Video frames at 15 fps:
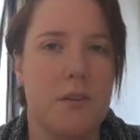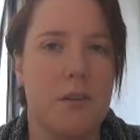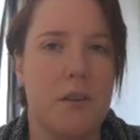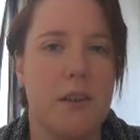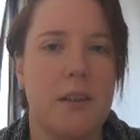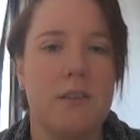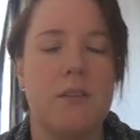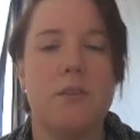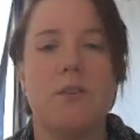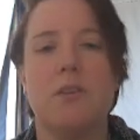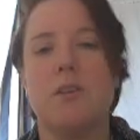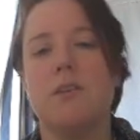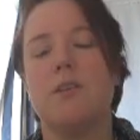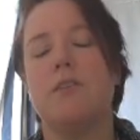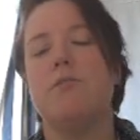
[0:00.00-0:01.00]
Okay, so
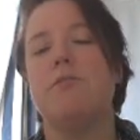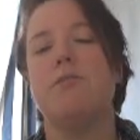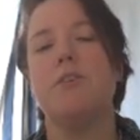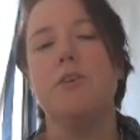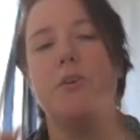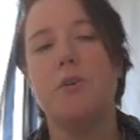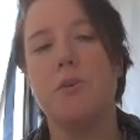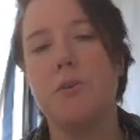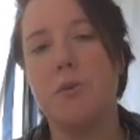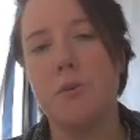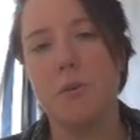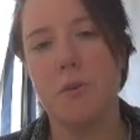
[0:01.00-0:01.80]
just a few